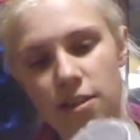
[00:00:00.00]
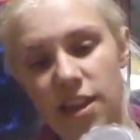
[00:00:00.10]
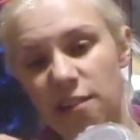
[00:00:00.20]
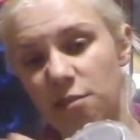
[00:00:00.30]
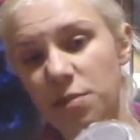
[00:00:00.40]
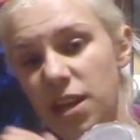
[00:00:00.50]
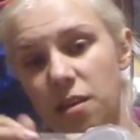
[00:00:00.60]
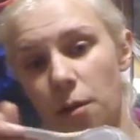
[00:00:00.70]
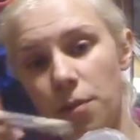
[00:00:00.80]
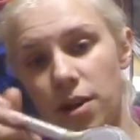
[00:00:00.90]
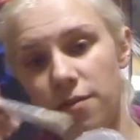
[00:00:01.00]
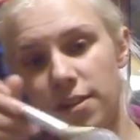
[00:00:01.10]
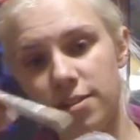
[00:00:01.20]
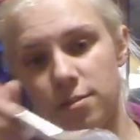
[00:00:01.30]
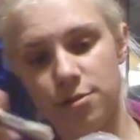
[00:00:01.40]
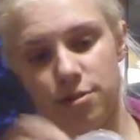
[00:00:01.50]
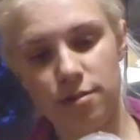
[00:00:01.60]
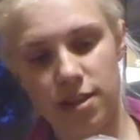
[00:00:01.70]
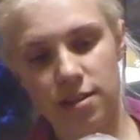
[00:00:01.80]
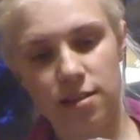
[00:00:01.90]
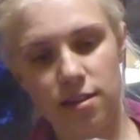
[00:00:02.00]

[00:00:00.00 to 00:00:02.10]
that would be a perfect time to do that.